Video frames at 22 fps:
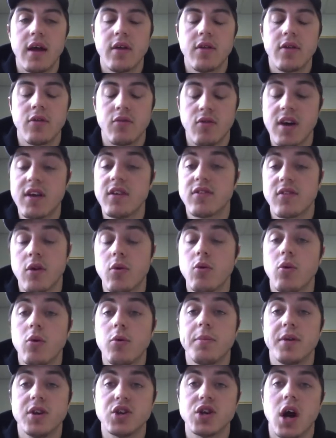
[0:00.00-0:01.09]
rates that
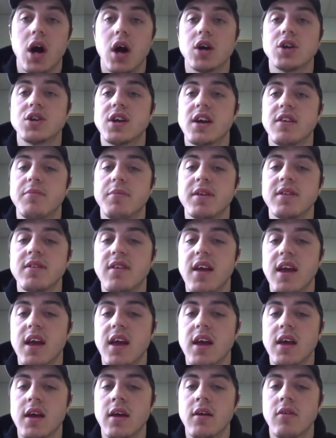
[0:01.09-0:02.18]
will be charged have been
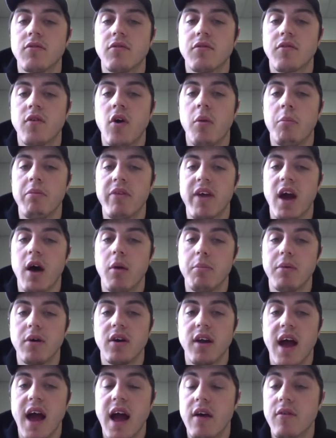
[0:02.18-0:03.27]
taken from the
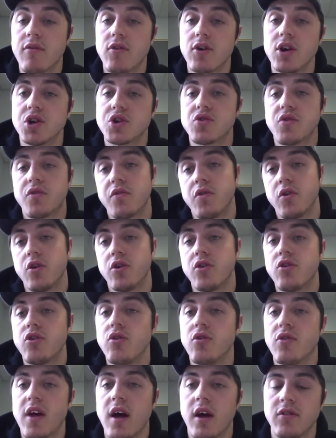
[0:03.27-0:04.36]
Alberta average for the
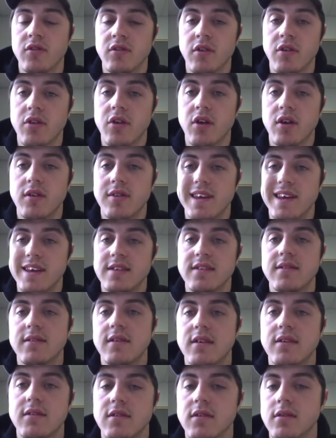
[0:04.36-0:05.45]
2013
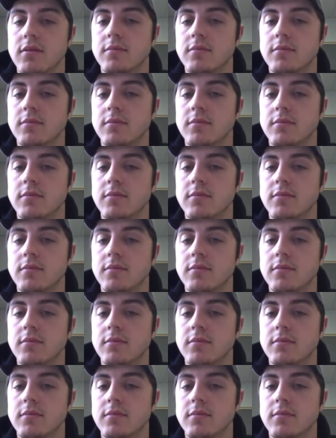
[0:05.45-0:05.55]
season.